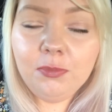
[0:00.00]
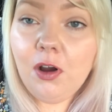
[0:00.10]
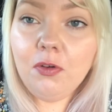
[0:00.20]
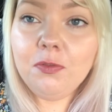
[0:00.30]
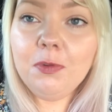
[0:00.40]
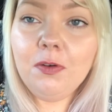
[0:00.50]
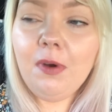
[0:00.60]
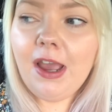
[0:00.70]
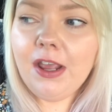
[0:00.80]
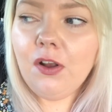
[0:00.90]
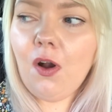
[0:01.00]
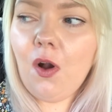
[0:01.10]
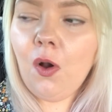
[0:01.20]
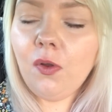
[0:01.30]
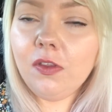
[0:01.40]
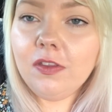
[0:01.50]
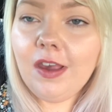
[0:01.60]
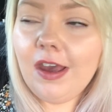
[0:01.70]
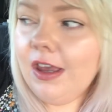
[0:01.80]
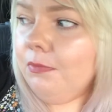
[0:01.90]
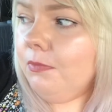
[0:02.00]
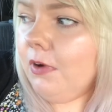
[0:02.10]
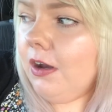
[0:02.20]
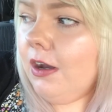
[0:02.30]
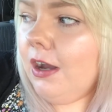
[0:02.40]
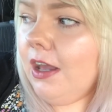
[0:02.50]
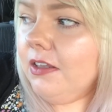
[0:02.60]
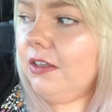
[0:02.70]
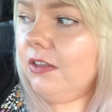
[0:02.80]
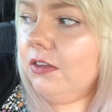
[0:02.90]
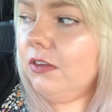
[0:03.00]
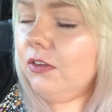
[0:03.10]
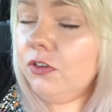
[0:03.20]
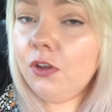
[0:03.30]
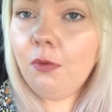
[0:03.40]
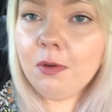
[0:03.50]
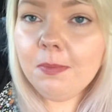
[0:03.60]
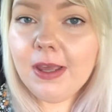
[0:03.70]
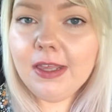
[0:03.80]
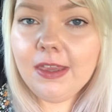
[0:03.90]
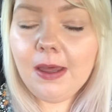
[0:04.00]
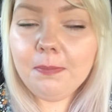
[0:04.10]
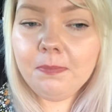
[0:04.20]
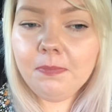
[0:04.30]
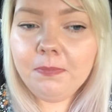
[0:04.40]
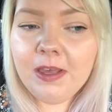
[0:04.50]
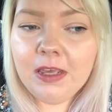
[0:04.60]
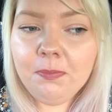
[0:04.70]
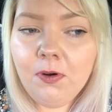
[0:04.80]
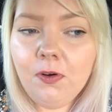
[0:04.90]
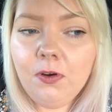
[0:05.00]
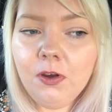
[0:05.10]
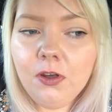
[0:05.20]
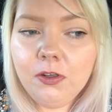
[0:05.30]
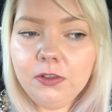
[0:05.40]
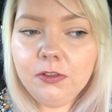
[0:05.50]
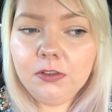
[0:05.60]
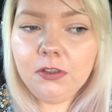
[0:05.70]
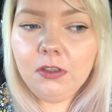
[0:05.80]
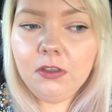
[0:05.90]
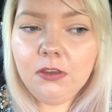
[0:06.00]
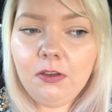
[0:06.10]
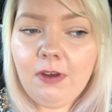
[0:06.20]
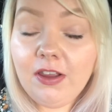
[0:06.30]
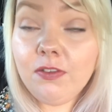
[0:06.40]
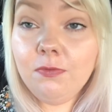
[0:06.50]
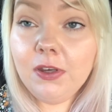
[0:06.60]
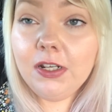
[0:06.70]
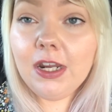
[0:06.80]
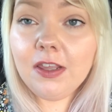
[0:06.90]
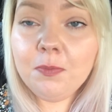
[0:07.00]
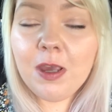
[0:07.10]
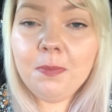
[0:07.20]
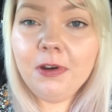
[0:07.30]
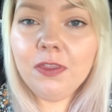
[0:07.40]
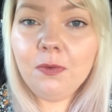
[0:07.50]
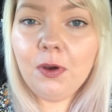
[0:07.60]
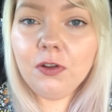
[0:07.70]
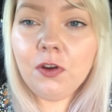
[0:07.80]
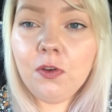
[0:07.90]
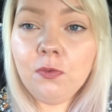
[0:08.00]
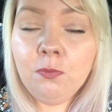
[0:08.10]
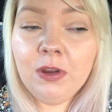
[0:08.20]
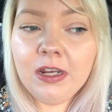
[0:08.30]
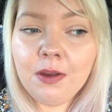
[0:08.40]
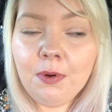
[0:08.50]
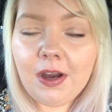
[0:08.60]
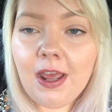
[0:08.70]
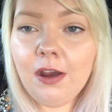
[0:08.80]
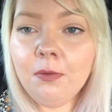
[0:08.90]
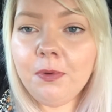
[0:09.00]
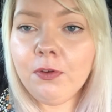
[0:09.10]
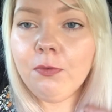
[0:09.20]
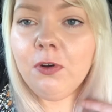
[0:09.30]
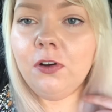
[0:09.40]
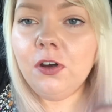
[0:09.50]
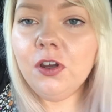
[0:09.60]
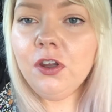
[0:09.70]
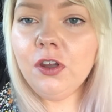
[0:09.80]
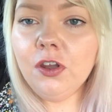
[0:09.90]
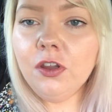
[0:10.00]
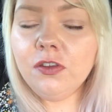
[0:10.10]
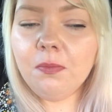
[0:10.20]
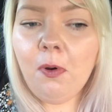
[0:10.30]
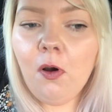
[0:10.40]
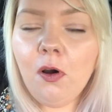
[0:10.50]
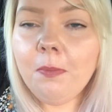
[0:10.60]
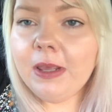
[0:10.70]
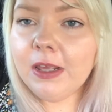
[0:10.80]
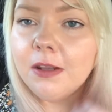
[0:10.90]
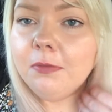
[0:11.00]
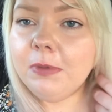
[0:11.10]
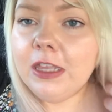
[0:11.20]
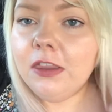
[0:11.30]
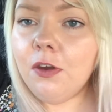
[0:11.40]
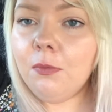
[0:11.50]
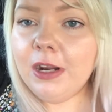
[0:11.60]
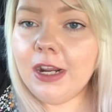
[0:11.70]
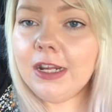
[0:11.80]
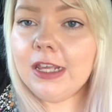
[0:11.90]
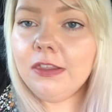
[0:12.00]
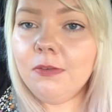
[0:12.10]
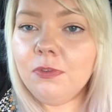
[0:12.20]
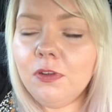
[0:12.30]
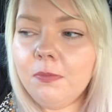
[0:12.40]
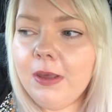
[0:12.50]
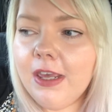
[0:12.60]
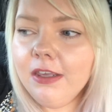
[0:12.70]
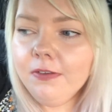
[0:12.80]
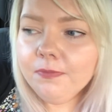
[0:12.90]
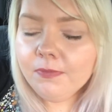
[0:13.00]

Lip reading: blows me away all the time, like showing me that people, there are some really nice people in the world who really want to help, who will support me and be there when I need them to be.